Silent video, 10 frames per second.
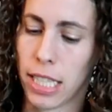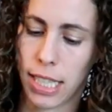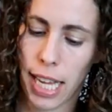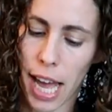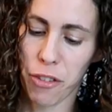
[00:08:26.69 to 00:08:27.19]
It
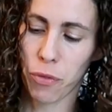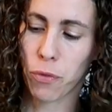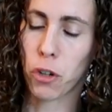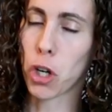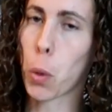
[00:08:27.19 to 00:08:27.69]
sat
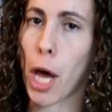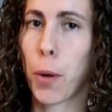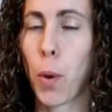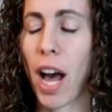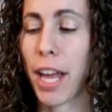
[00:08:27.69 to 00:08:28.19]
for quite
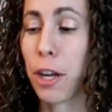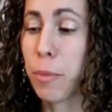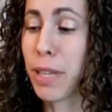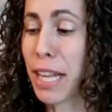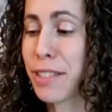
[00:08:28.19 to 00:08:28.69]
a
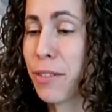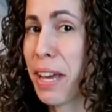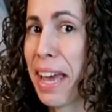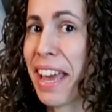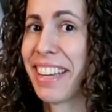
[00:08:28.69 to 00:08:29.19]
while, but that's
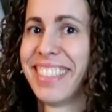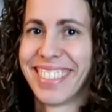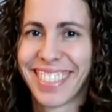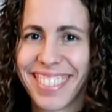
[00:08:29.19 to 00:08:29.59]
okay.